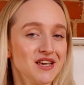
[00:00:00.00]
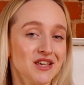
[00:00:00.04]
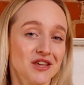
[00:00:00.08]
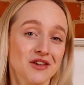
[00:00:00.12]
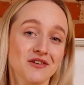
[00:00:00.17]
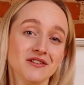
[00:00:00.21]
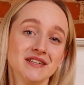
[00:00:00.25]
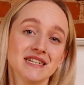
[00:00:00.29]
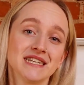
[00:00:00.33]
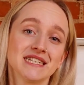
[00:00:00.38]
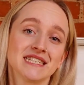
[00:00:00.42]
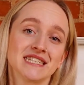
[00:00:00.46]

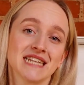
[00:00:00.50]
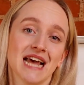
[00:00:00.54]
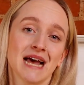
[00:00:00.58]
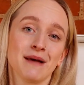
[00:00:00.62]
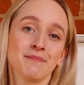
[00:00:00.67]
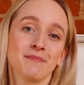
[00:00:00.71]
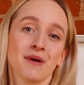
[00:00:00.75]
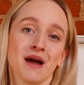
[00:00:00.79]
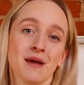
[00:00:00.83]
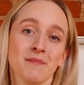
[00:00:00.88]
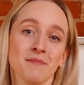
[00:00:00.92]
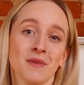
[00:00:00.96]
Using
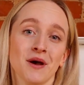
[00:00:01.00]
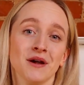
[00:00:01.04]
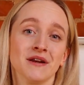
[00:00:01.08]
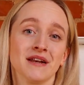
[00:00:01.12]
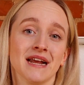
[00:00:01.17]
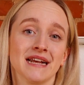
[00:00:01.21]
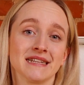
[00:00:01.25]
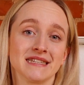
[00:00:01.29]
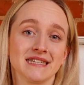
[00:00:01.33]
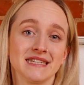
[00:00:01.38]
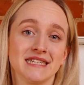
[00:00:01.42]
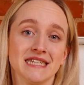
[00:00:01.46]
standby mode
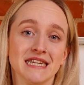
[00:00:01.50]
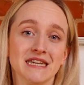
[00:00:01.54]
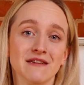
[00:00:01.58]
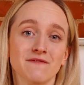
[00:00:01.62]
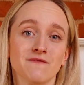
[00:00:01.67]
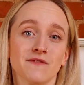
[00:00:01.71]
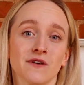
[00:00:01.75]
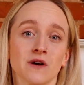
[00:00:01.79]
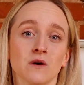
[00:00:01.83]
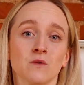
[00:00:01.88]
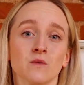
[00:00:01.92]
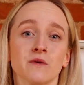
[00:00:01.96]
as a
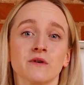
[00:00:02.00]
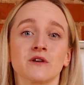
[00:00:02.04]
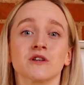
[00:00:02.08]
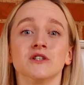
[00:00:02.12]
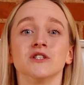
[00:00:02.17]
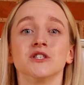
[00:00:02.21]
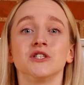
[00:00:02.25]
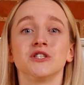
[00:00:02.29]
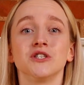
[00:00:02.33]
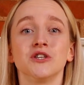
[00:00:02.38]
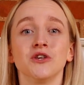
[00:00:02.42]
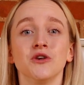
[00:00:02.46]
default will
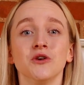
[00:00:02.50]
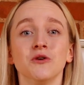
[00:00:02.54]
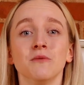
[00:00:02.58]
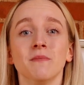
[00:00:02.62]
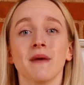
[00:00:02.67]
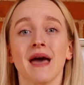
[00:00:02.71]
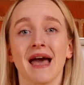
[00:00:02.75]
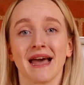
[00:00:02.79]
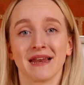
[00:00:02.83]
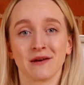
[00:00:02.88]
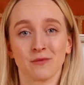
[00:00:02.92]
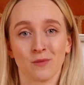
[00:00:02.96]

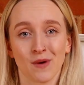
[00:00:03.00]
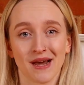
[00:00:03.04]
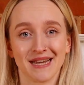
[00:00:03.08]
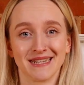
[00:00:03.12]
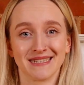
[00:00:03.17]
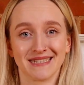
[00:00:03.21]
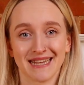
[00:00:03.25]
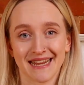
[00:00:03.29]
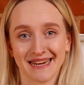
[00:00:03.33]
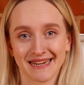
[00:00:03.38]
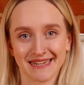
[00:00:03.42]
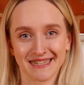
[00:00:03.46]
consume and
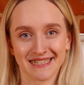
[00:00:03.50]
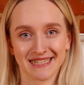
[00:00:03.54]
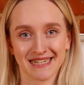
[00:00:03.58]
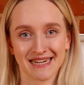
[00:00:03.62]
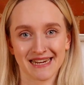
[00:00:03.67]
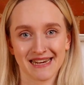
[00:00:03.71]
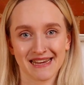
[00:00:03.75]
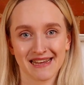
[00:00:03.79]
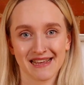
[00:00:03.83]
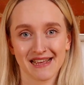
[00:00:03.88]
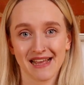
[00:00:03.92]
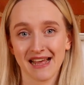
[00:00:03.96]
waste
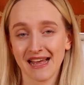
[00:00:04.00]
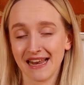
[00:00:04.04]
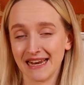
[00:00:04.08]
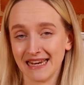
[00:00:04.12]
energy,